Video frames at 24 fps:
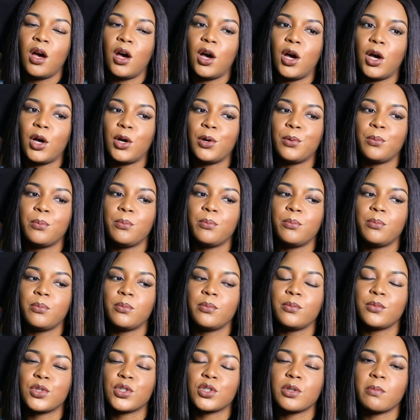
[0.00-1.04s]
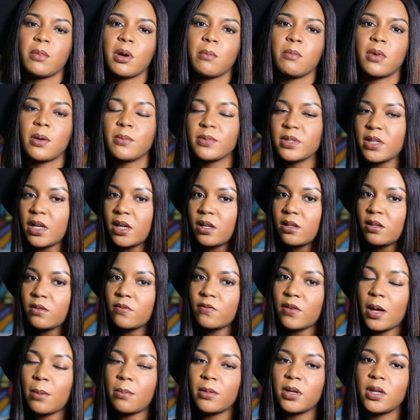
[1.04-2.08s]
Um, so my mom's side of the
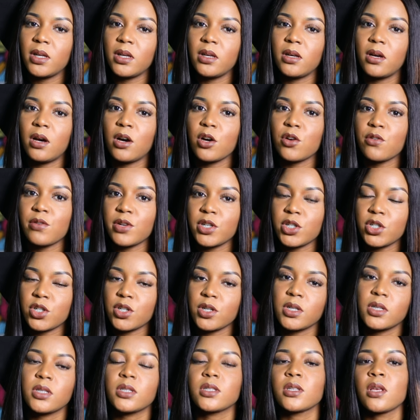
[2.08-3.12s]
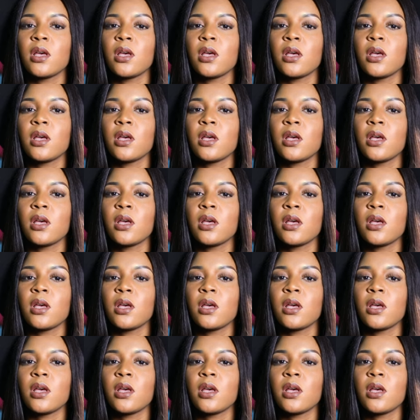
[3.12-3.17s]
family are Christians,